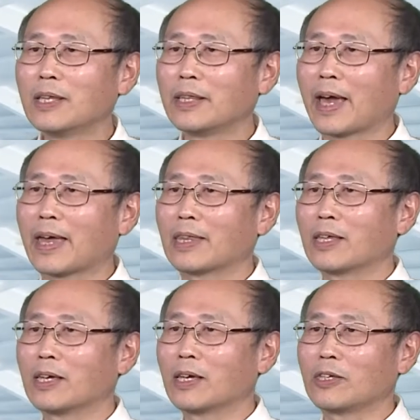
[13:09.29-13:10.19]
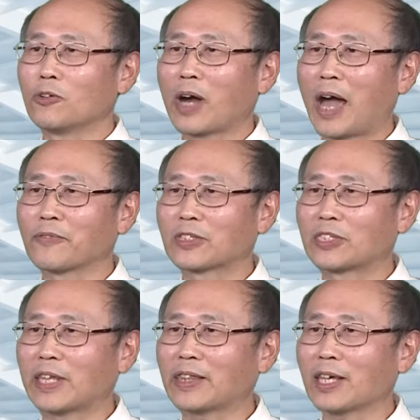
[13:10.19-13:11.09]
then you will have a
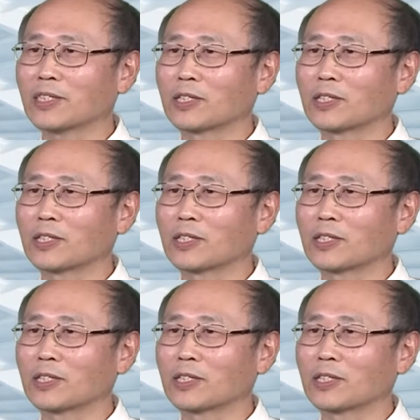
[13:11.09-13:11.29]
standard